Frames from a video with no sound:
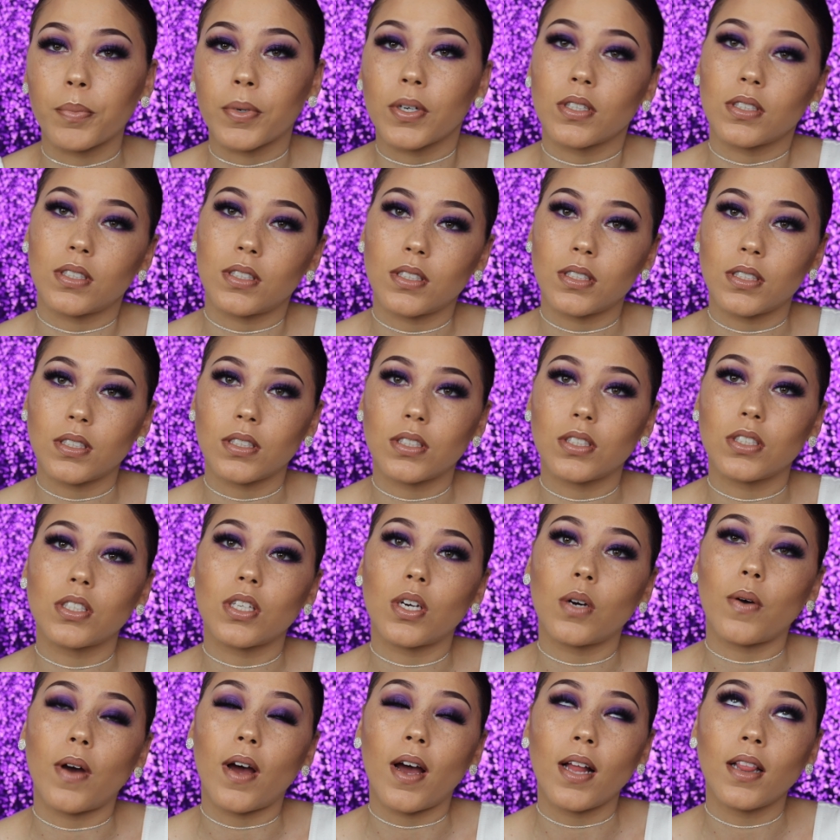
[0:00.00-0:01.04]
person,
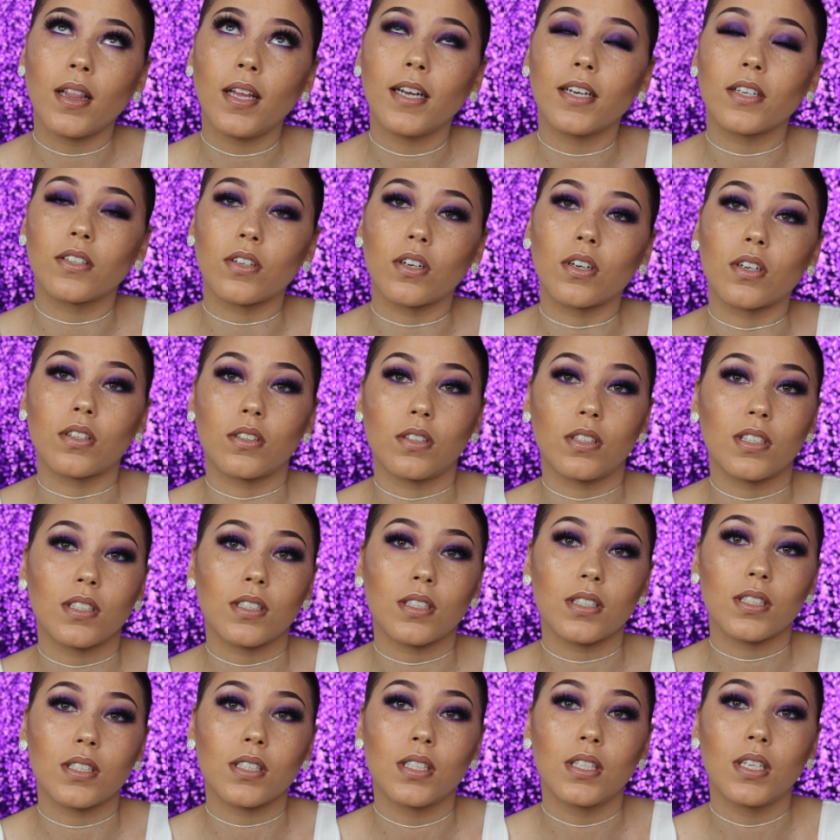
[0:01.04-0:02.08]
so I like dark
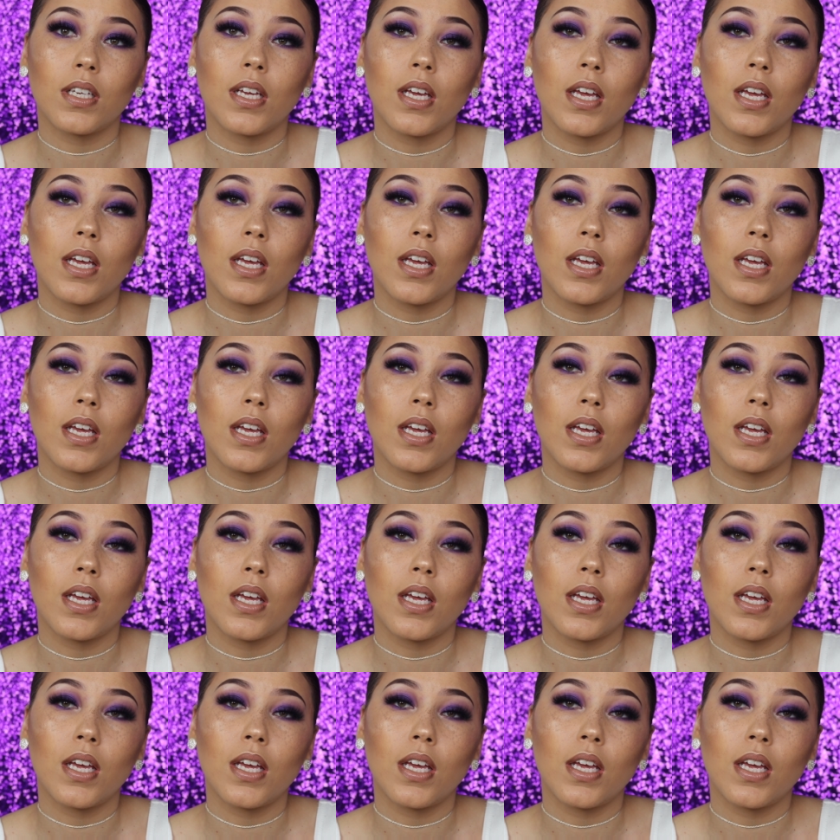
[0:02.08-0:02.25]
looks.